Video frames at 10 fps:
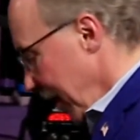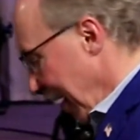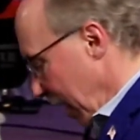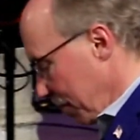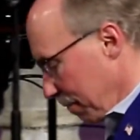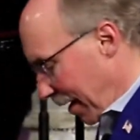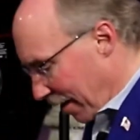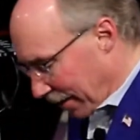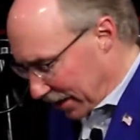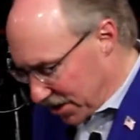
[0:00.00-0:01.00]
he had
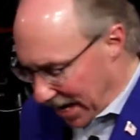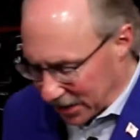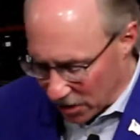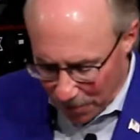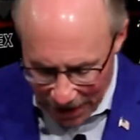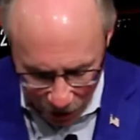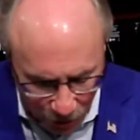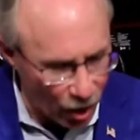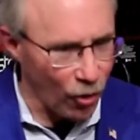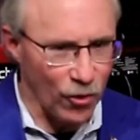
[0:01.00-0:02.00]
married
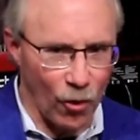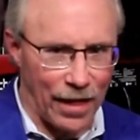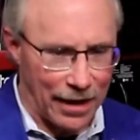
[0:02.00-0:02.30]
Jezebel. We all know